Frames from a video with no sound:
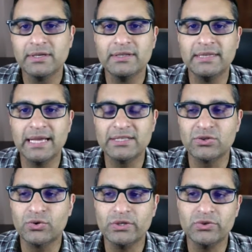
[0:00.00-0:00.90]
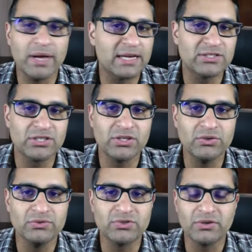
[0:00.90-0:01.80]
that's going to
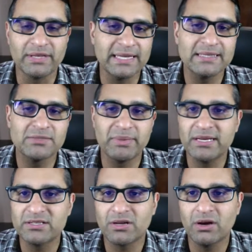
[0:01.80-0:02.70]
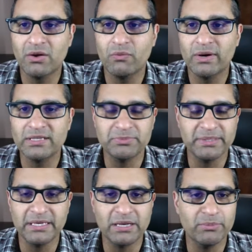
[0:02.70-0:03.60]
execute certain things based on what has
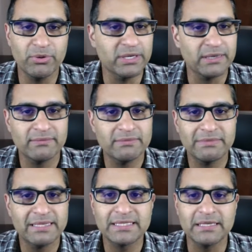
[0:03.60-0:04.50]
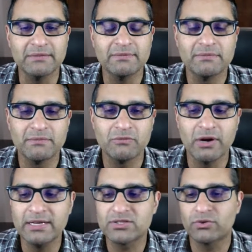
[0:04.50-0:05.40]
been inputted. That's it,
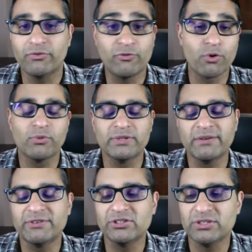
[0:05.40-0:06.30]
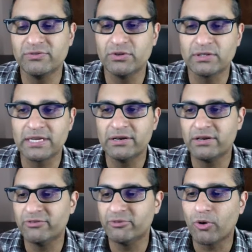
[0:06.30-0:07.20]
right? So the formal definition, if you look down
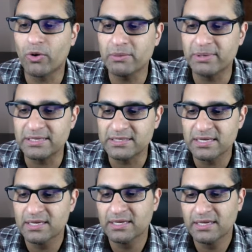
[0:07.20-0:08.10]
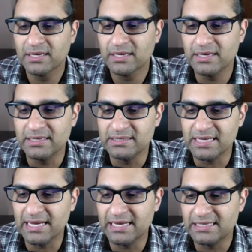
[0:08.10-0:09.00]
here from Coinbase, is
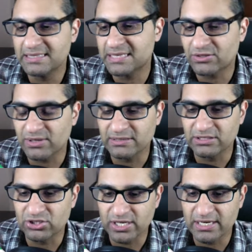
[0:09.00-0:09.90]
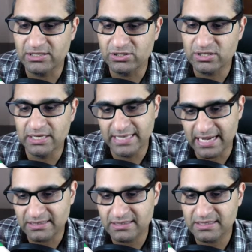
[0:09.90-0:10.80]
a decentralized exchange. A
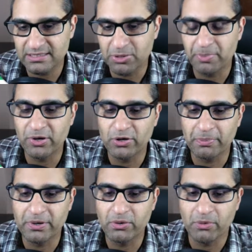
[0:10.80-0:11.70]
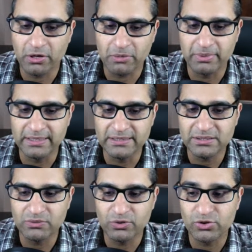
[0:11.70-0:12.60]
DEX is a peer-to-peer
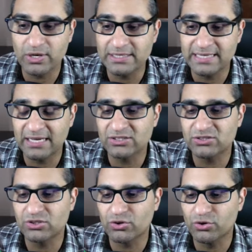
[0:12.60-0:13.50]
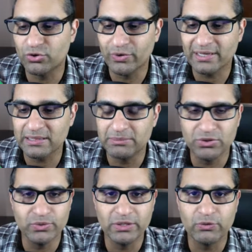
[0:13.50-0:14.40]
marketplace where transactions occur directly
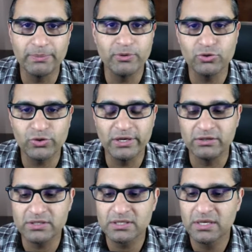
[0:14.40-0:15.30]
between crypto traders.